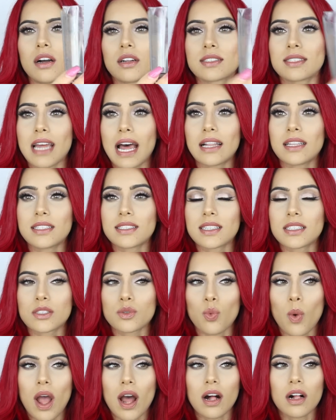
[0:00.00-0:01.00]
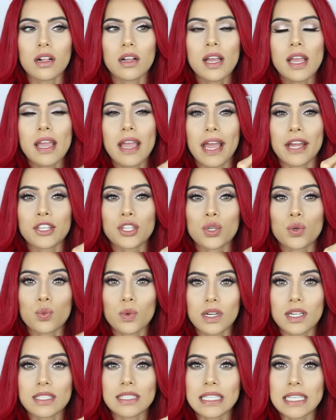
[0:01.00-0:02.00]
Sally's as well, and you
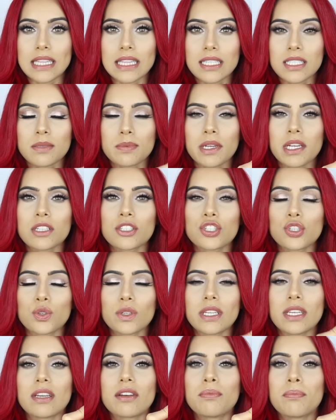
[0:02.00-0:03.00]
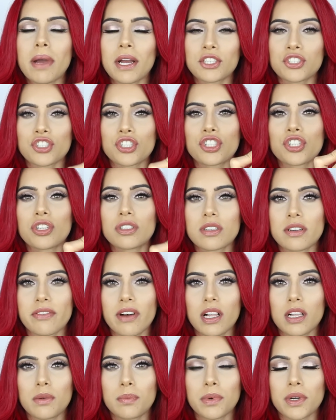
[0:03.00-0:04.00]
will need this because you need to measure your
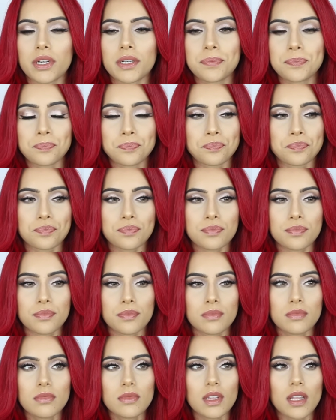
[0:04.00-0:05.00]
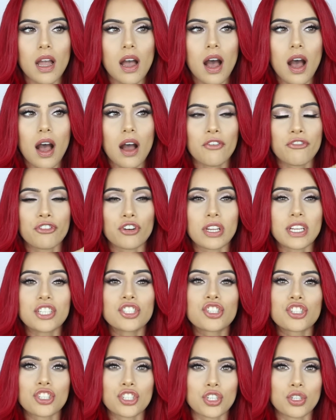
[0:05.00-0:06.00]
developer. For
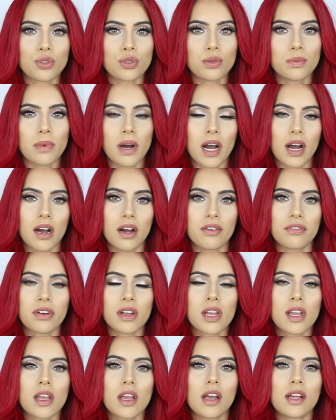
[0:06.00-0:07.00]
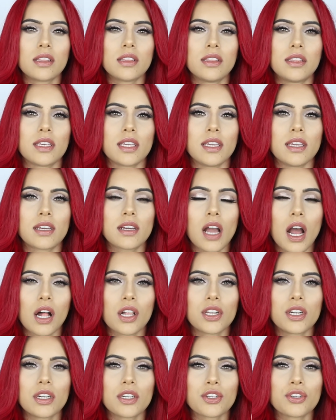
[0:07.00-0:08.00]
each tube of the
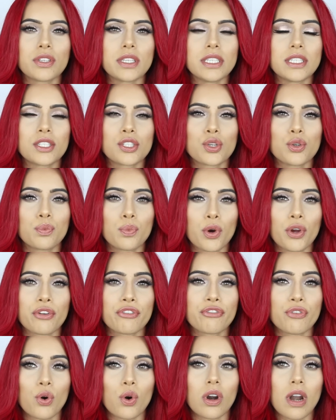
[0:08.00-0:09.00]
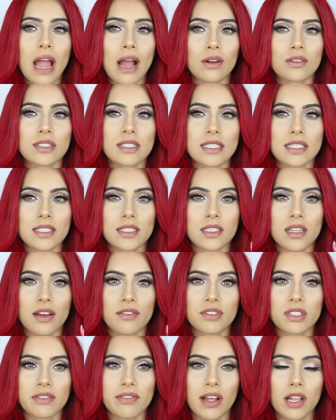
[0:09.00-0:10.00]
color, you need 2.4 ounces
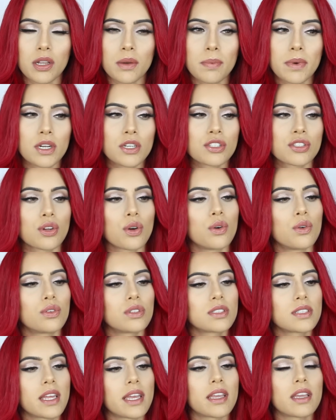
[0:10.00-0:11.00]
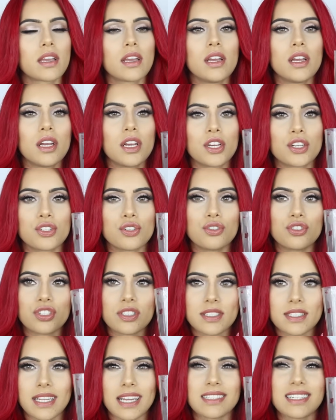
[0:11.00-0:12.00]
of developer, so it's like, you
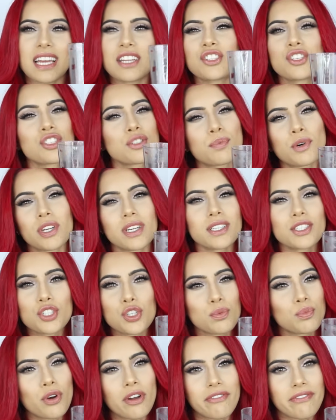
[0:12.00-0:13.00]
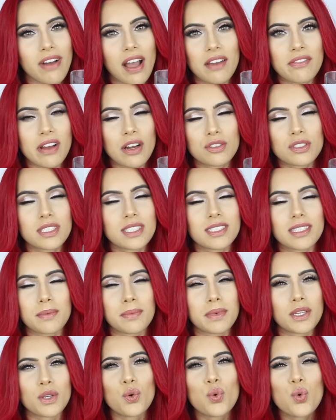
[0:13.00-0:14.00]
just get, I just put in 2.5 ounces, I
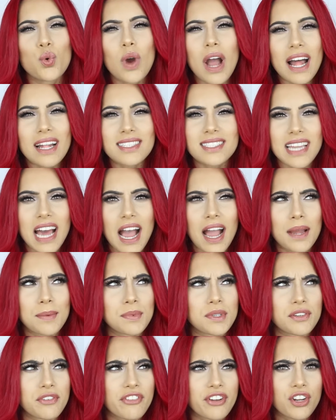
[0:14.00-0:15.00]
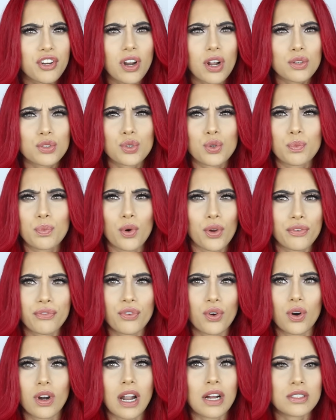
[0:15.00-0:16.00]
mean, who has time to figure out
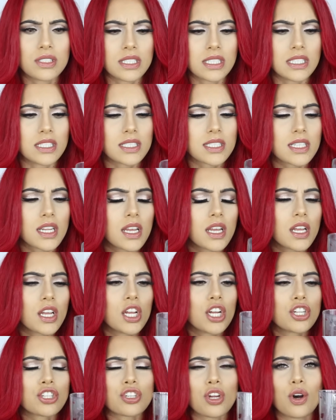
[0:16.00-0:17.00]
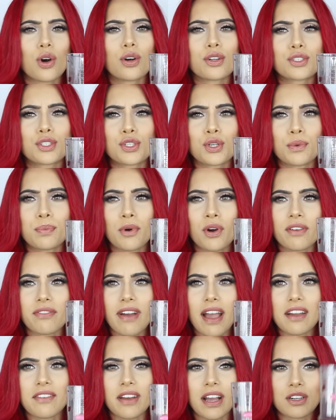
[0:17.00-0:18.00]
2.4 ounces? So 2.5
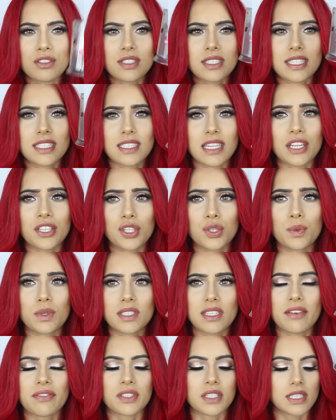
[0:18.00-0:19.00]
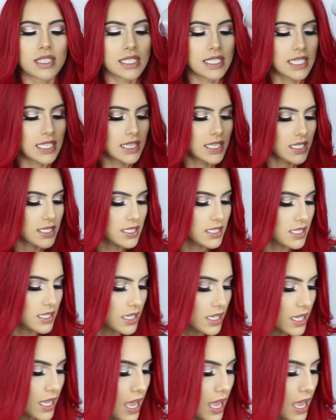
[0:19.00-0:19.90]
ounces and you will definitely need this.